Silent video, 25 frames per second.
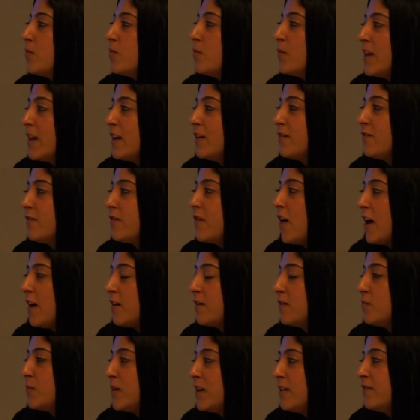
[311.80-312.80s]
We have
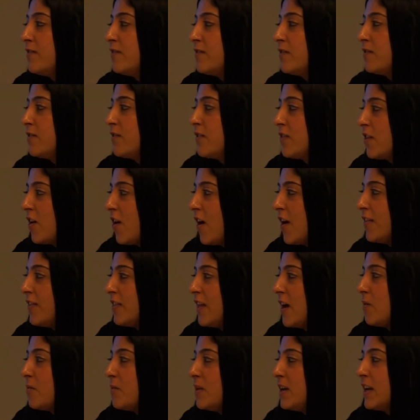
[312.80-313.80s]
thought
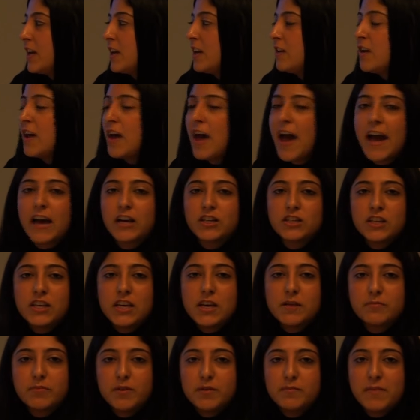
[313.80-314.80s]
that we can actually
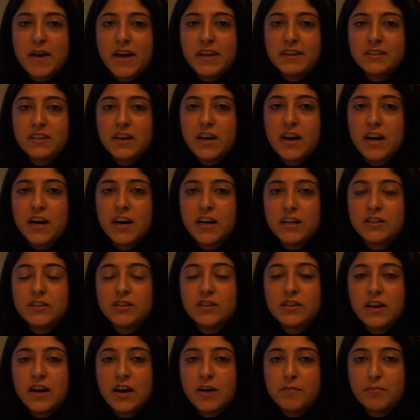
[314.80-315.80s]
implement
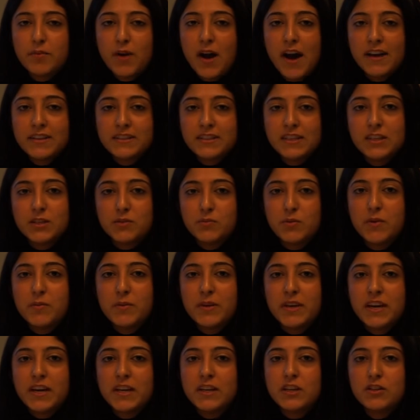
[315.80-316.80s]
a process where
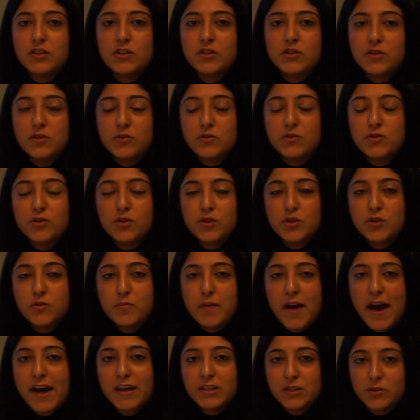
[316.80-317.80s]
we can do 2
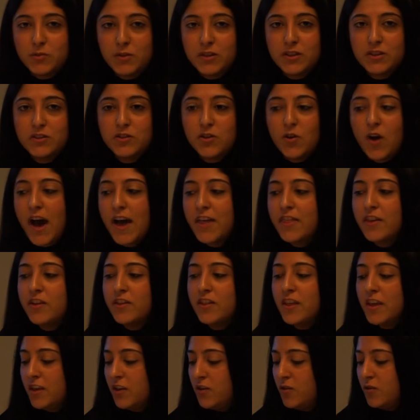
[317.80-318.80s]
passwords. So either
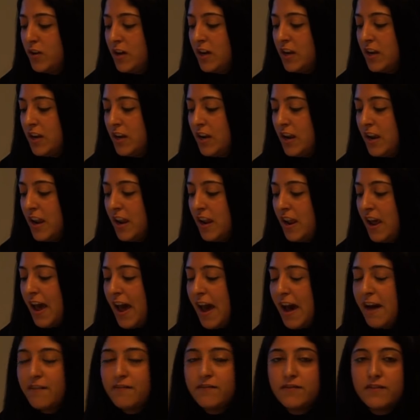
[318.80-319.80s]
that you can
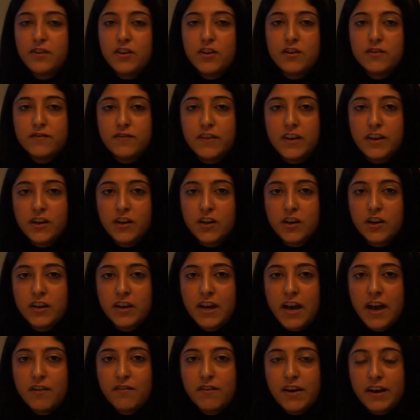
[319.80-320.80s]
have your finger
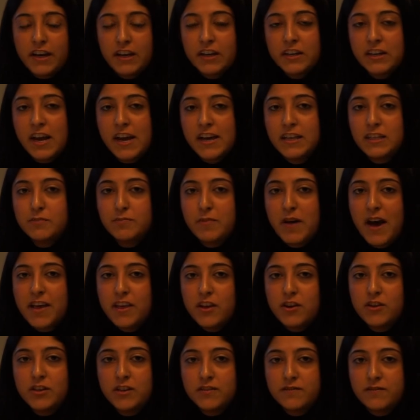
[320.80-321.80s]
get recognized by
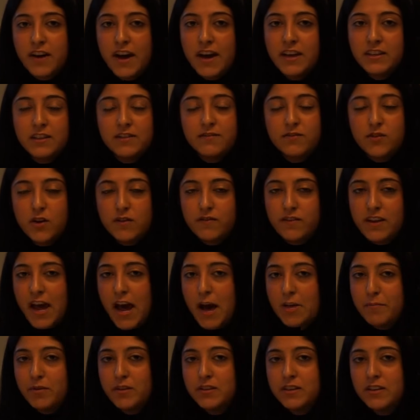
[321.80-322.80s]
your device if you have an
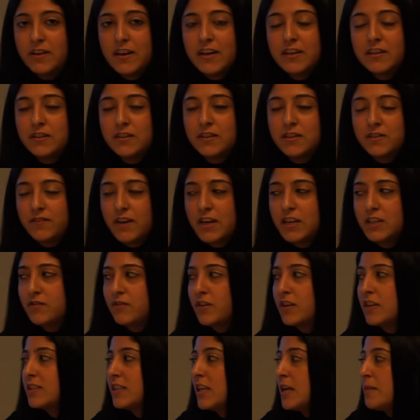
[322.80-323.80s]
Apple device,
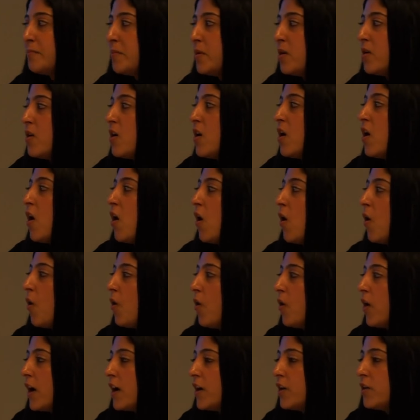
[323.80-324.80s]
for example,
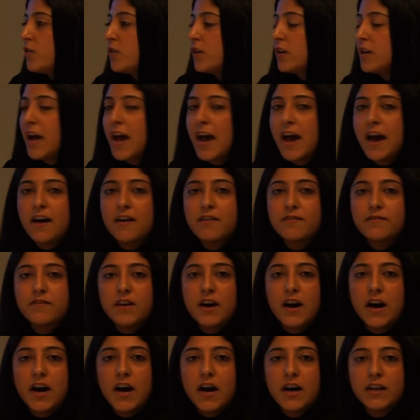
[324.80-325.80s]
or you can have
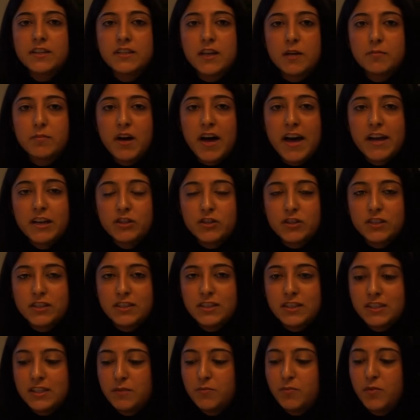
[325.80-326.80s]
a double entry
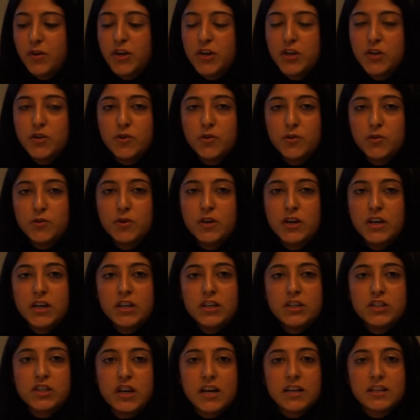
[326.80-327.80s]
system where you
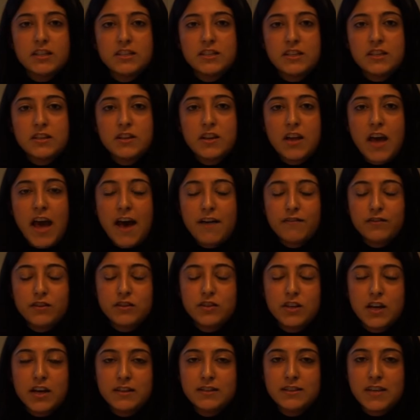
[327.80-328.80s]
just have
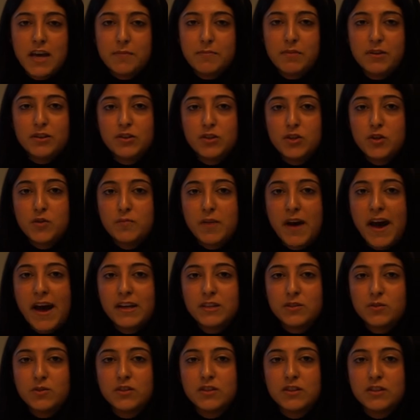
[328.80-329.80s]
to type in 2
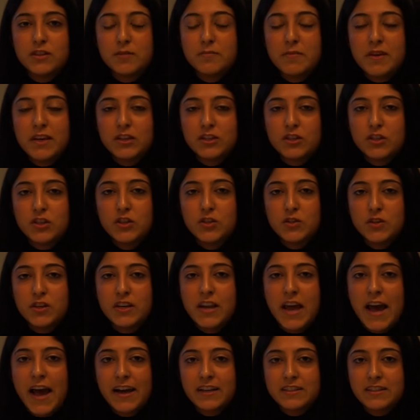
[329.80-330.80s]
passwords to make sure you
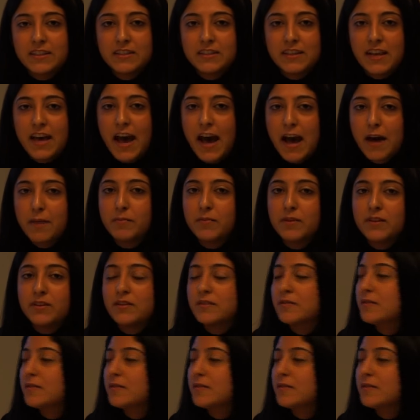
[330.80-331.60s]
can access the app.